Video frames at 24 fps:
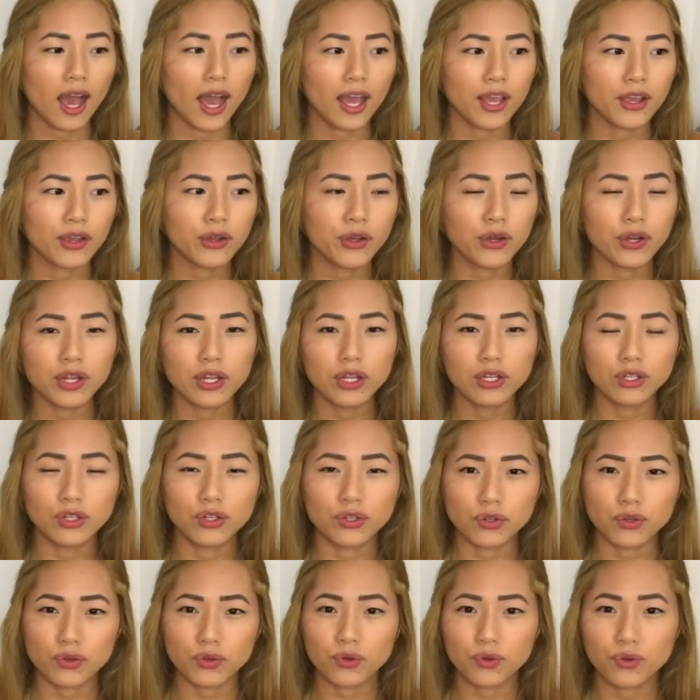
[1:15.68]
I couldn't
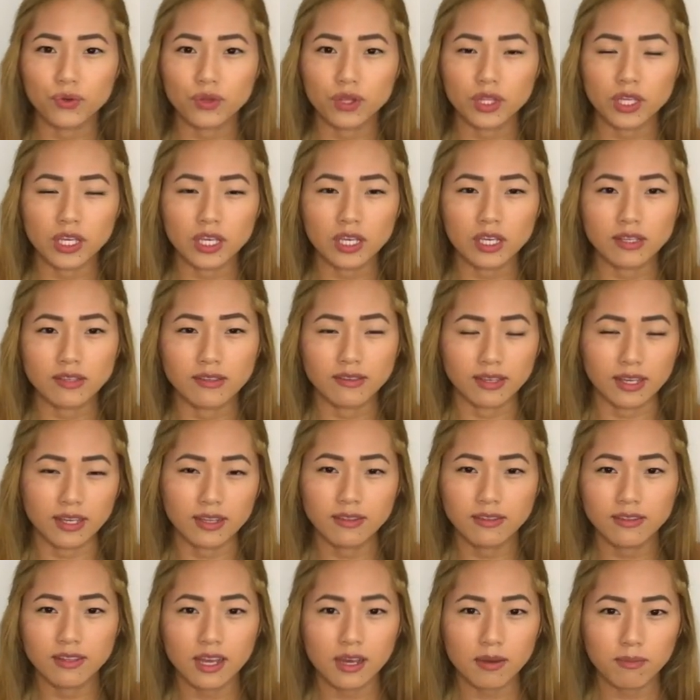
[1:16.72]
do the
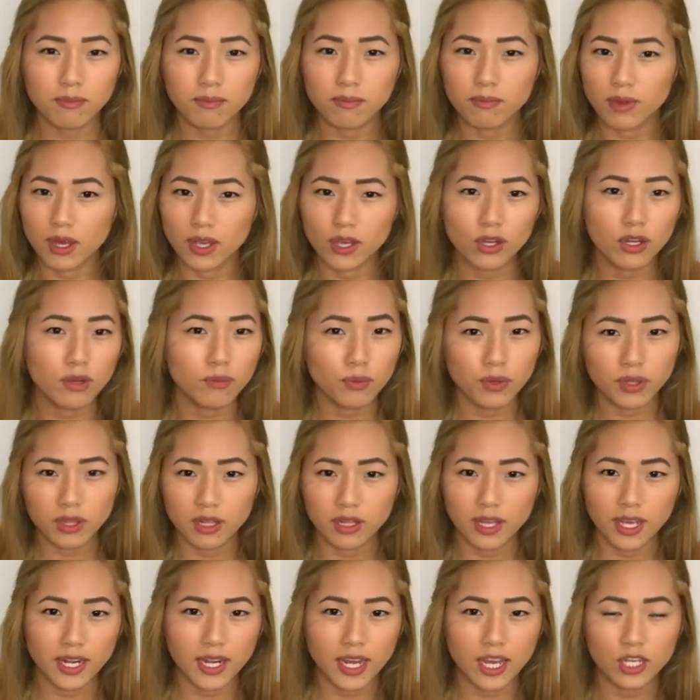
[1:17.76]
second step. I couldn't put the
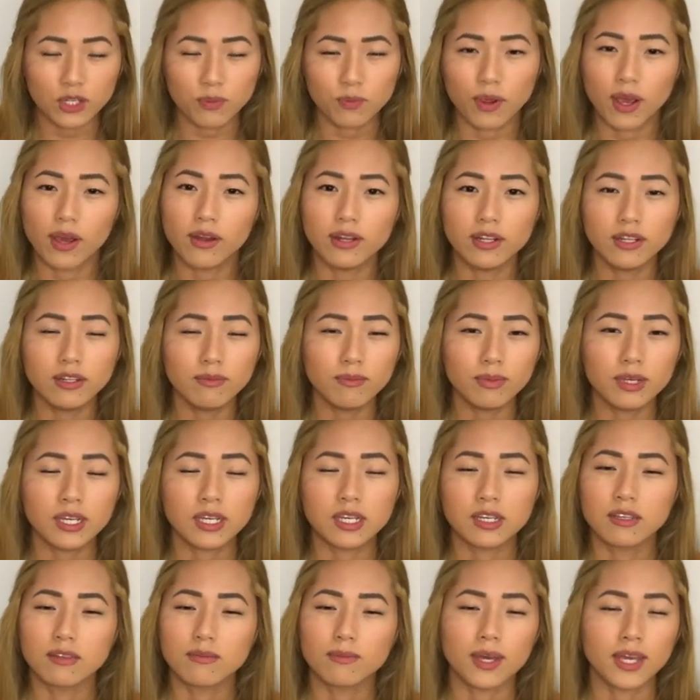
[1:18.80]
light ash brown in
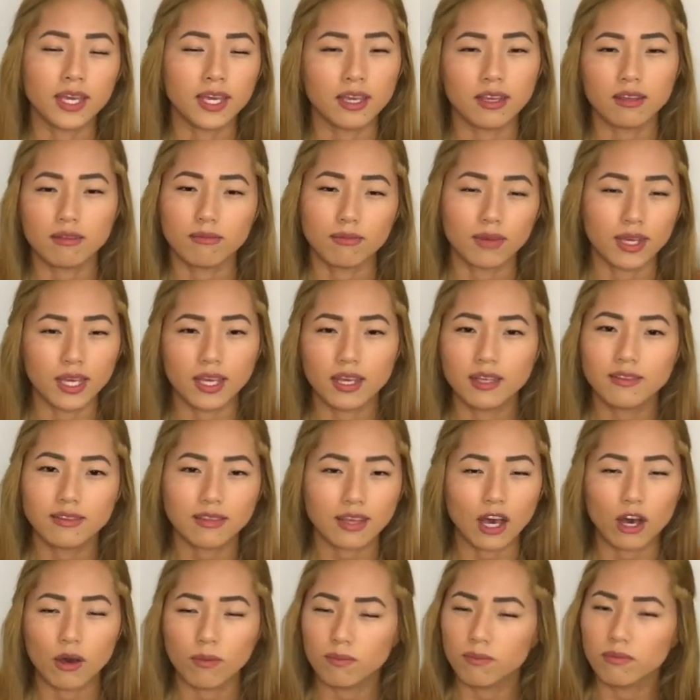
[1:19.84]
because my
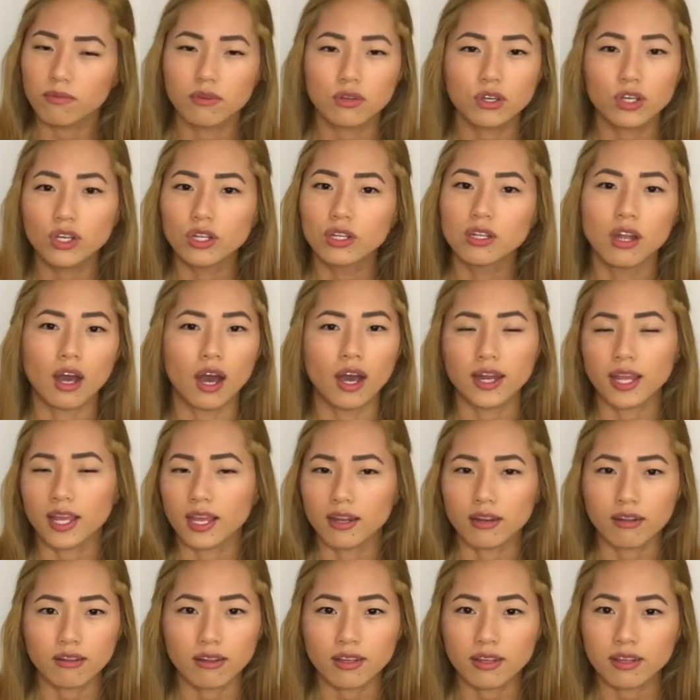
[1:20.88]
scalp could not
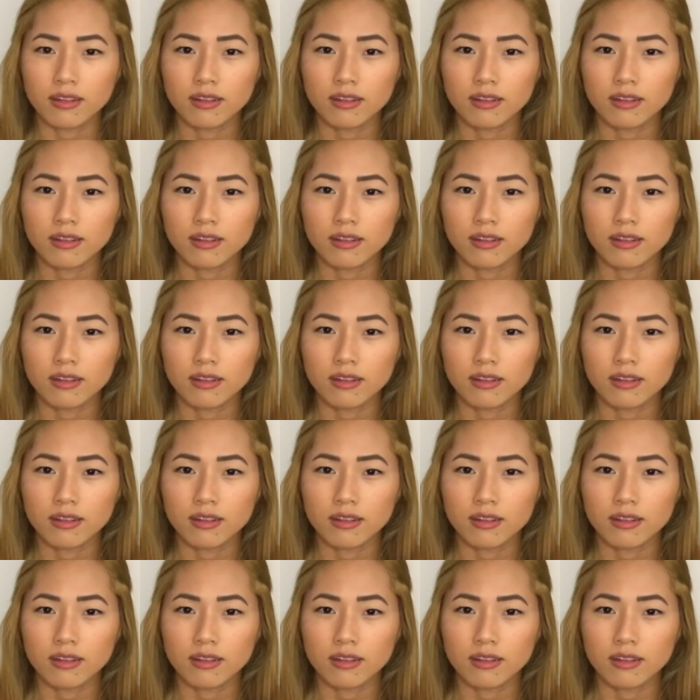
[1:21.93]
handle it.